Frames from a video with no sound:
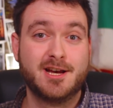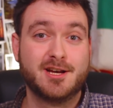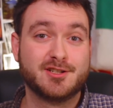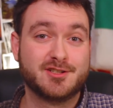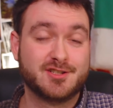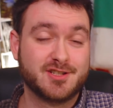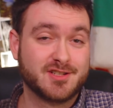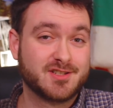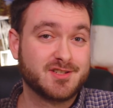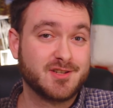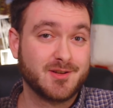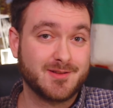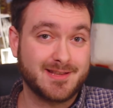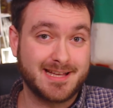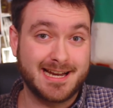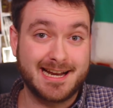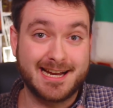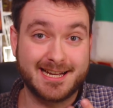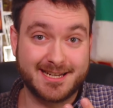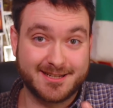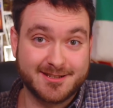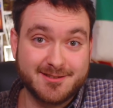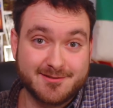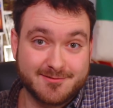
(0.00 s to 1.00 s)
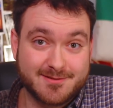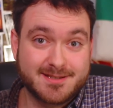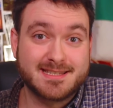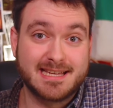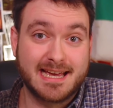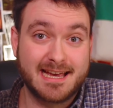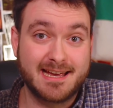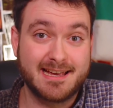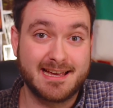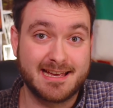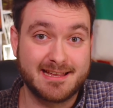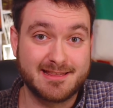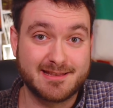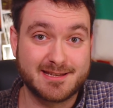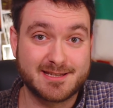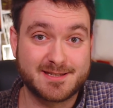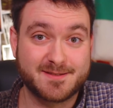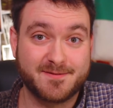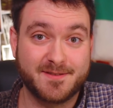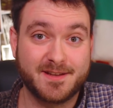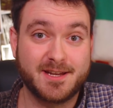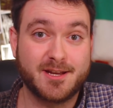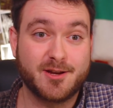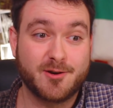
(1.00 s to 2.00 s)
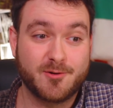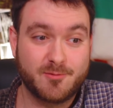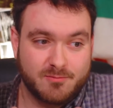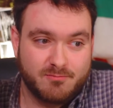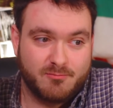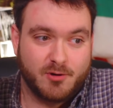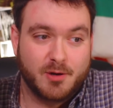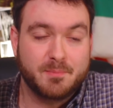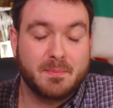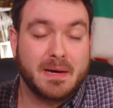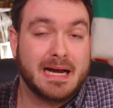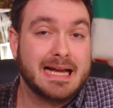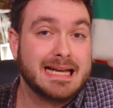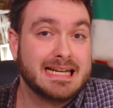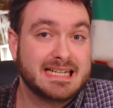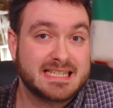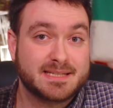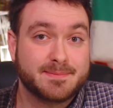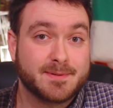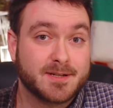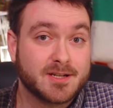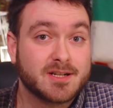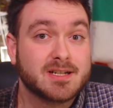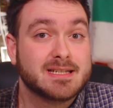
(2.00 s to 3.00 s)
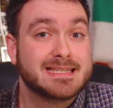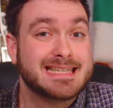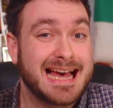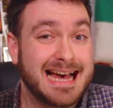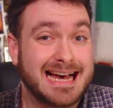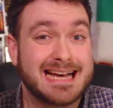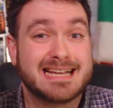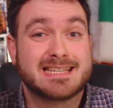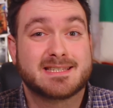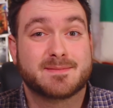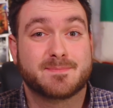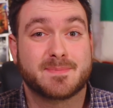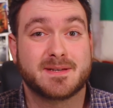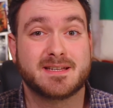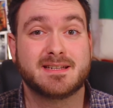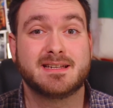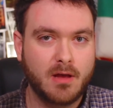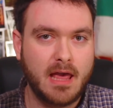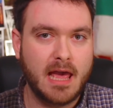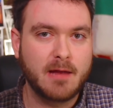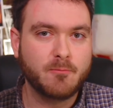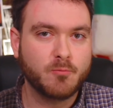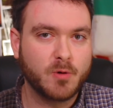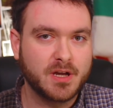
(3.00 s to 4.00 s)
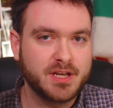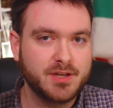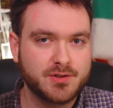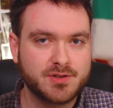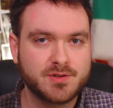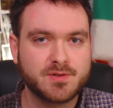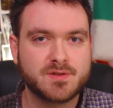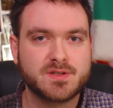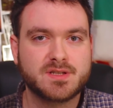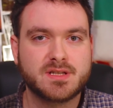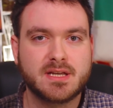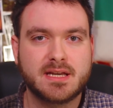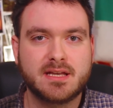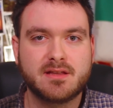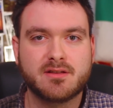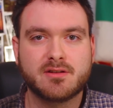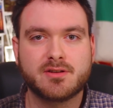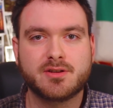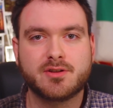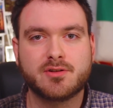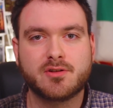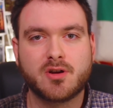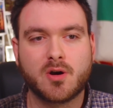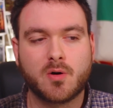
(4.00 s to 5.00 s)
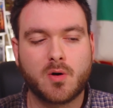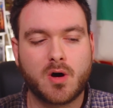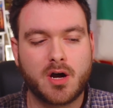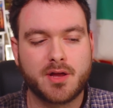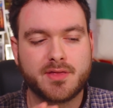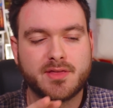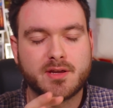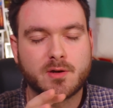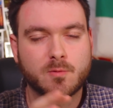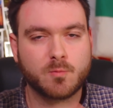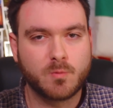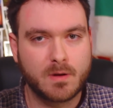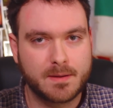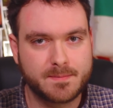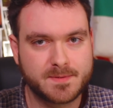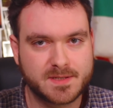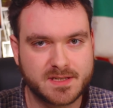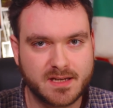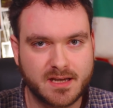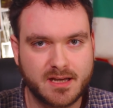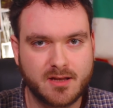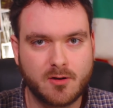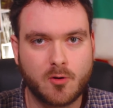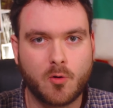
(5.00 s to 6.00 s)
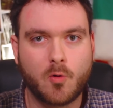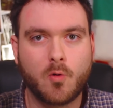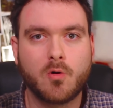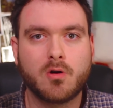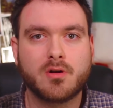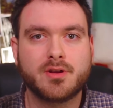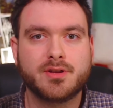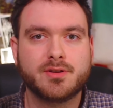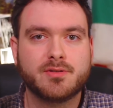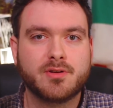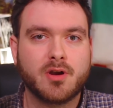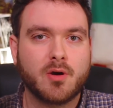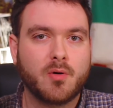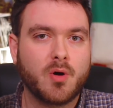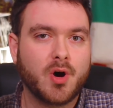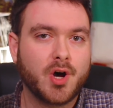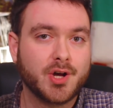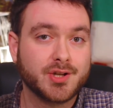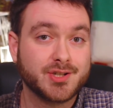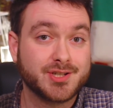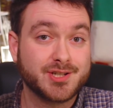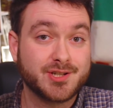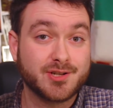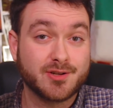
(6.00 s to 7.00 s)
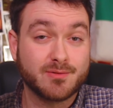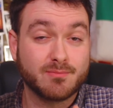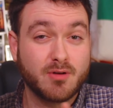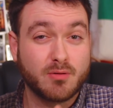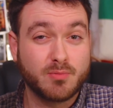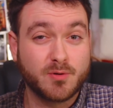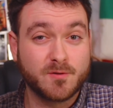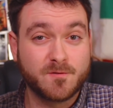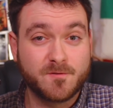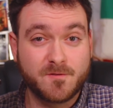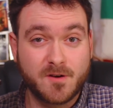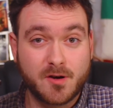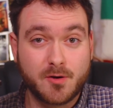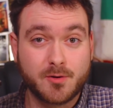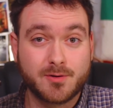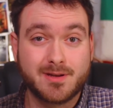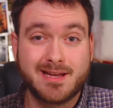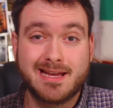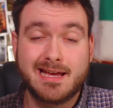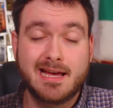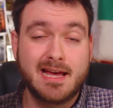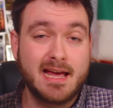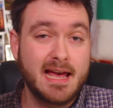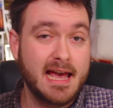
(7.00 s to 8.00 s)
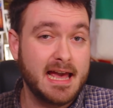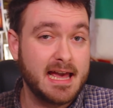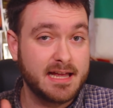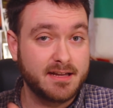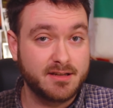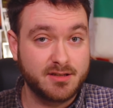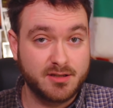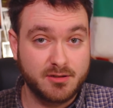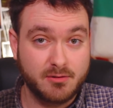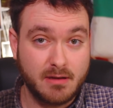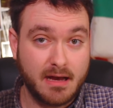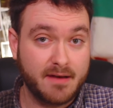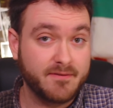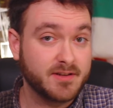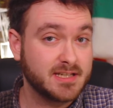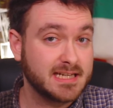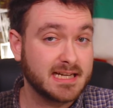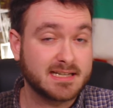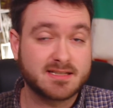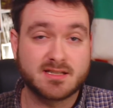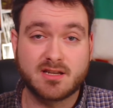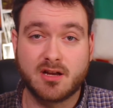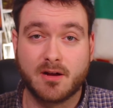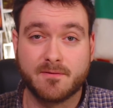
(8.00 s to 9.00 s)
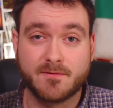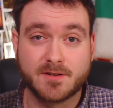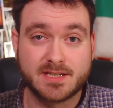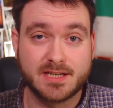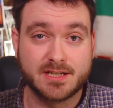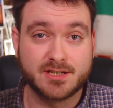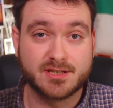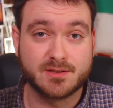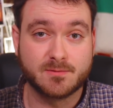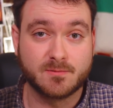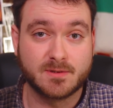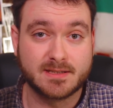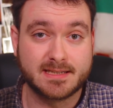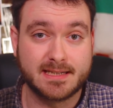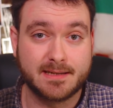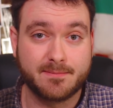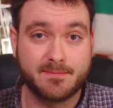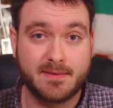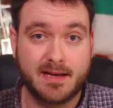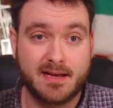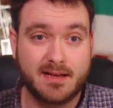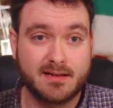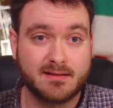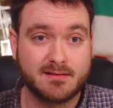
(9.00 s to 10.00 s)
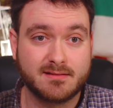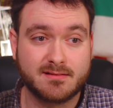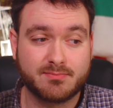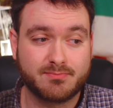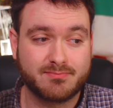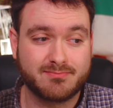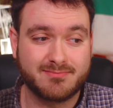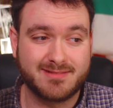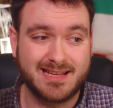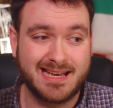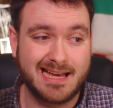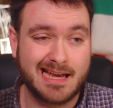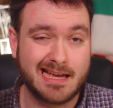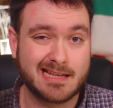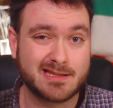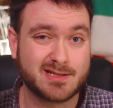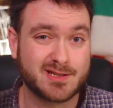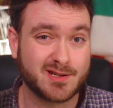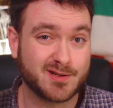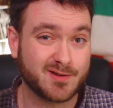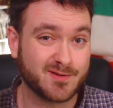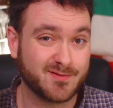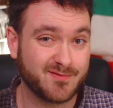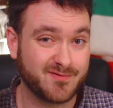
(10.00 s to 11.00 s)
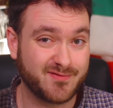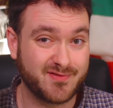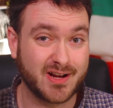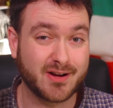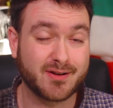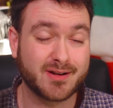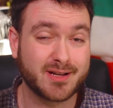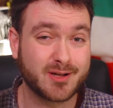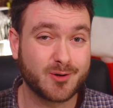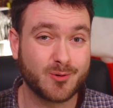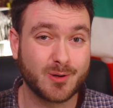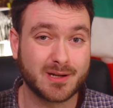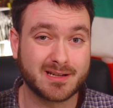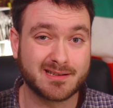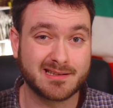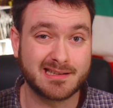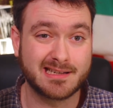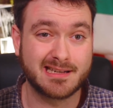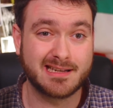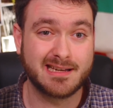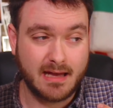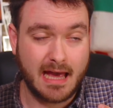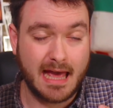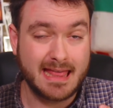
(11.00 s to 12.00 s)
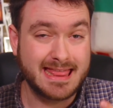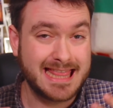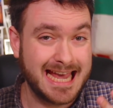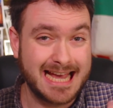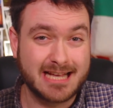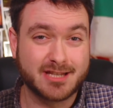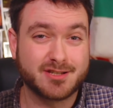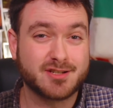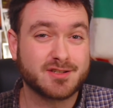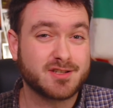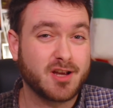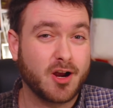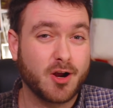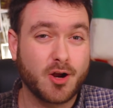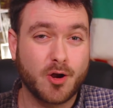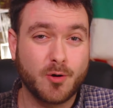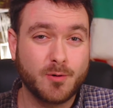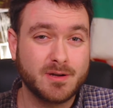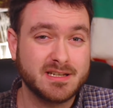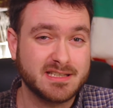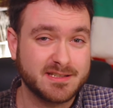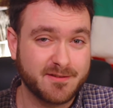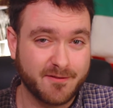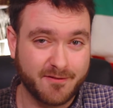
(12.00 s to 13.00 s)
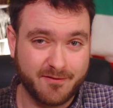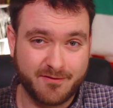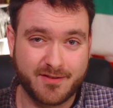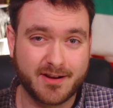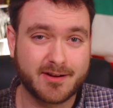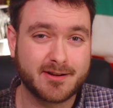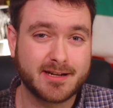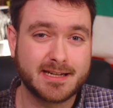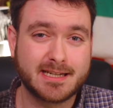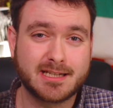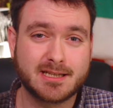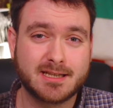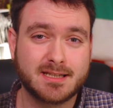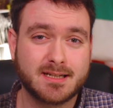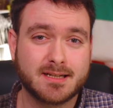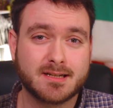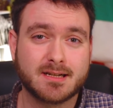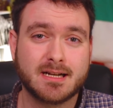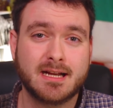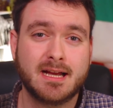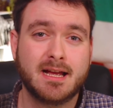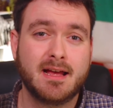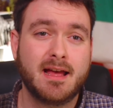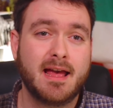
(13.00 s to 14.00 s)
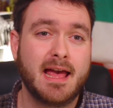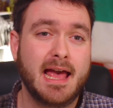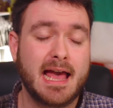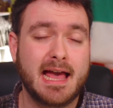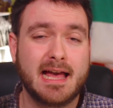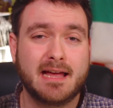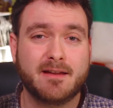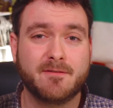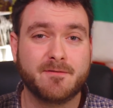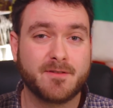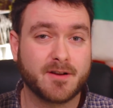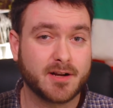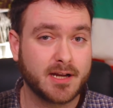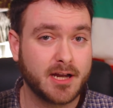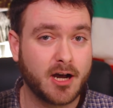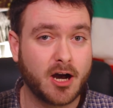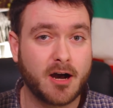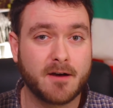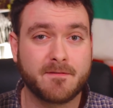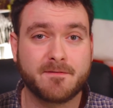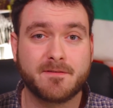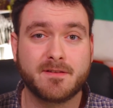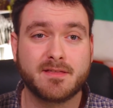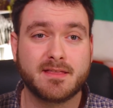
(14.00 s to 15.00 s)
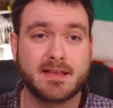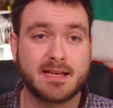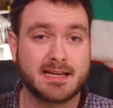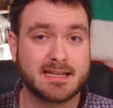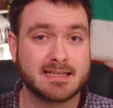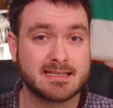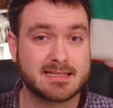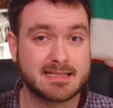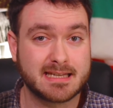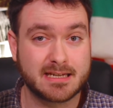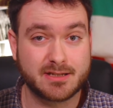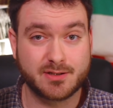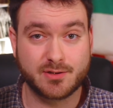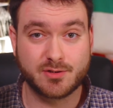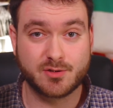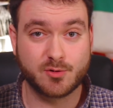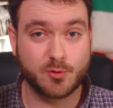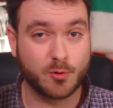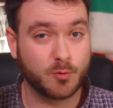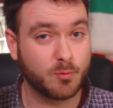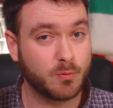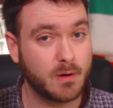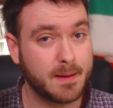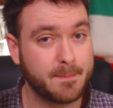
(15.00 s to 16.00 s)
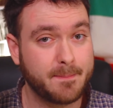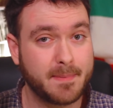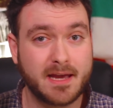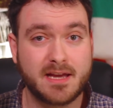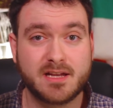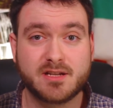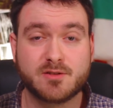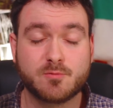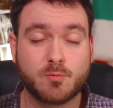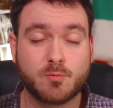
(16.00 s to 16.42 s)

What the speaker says: just so that I could say in this video what my experience has been. And what you do is either you go on their website or you go onto your mobile phone and you have a text conversation with them, and they answer very quickly, and the answers are always very clear, and very often they can send you to a web page